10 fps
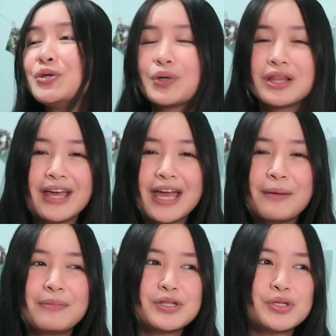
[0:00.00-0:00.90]
You
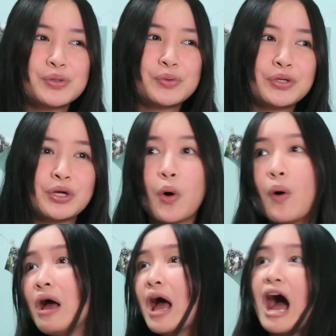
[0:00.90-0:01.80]
claim to, you
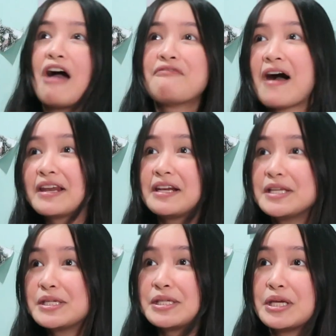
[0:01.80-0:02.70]
know, I
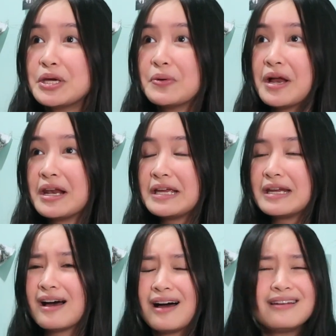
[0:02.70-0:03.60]
finally see you,
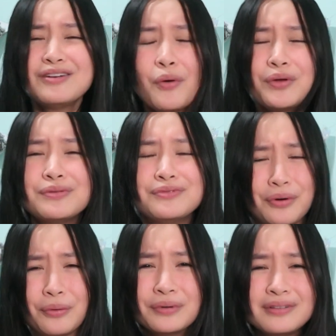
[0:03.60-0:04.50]
Alina. No, you
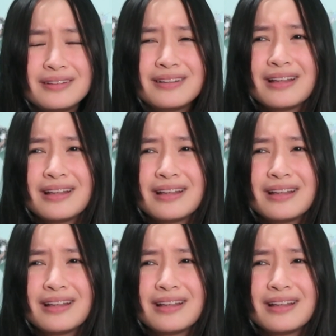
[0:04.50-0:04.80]
don't.